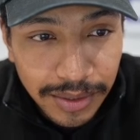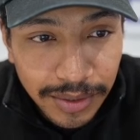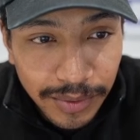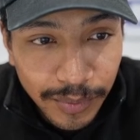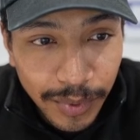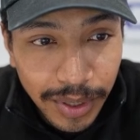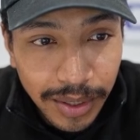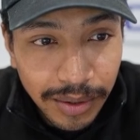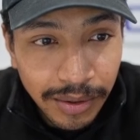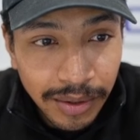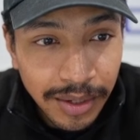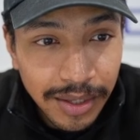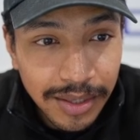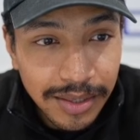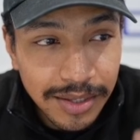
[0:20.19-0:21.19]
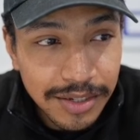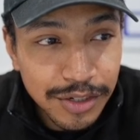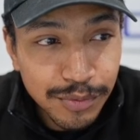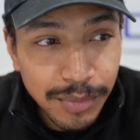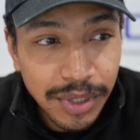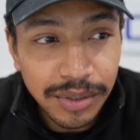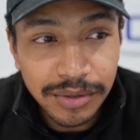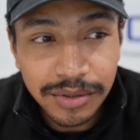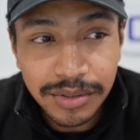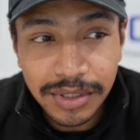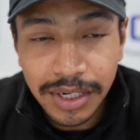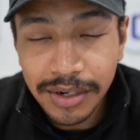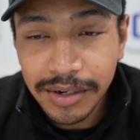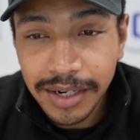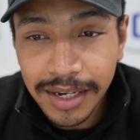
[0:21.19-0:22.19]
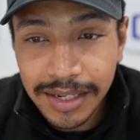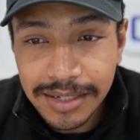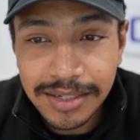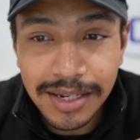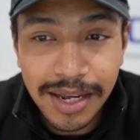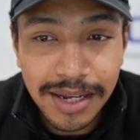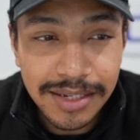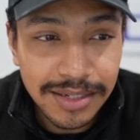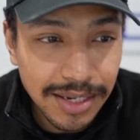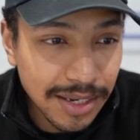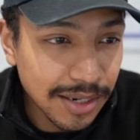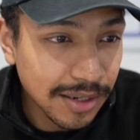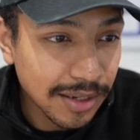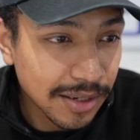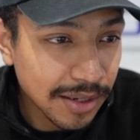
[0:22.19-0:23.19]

where this metal staircase ties in.